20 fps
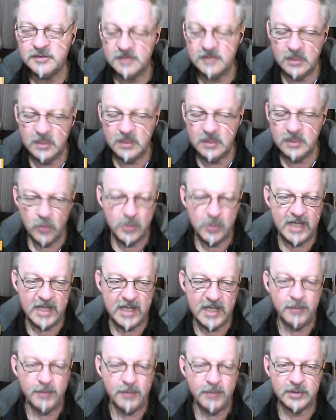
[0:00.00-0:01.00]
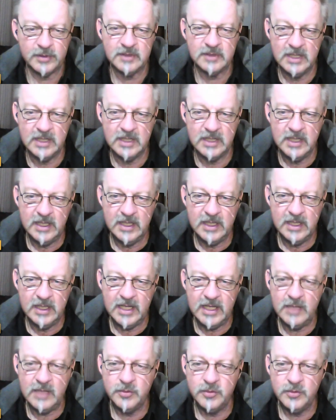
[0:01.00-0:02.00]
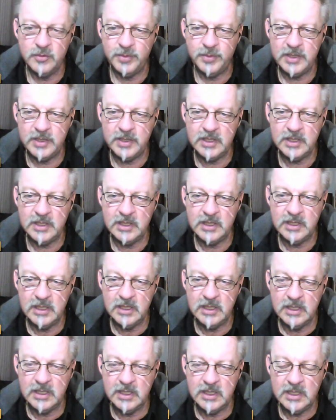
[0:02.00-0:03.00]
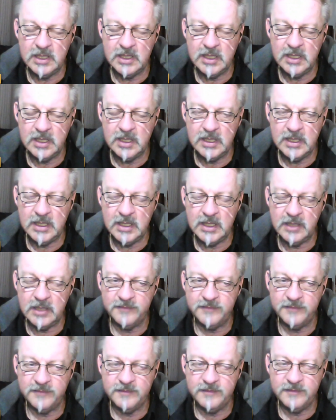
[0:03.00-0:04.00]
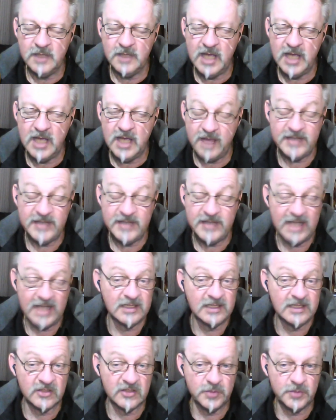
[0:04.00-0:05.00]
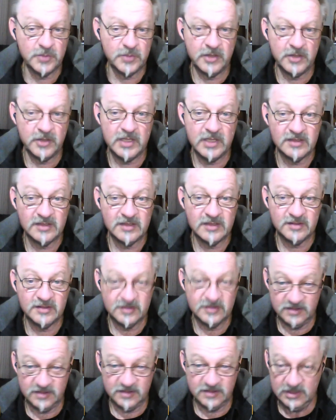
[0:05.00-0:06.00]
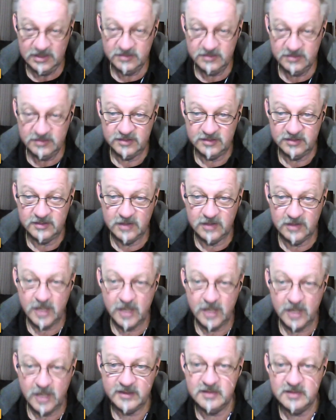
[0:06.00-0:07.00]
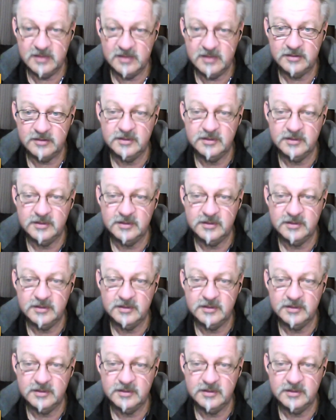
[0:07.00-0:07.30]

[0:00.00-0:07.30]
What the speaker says: And what would happen, he would be, and I haven't had an experience since like this.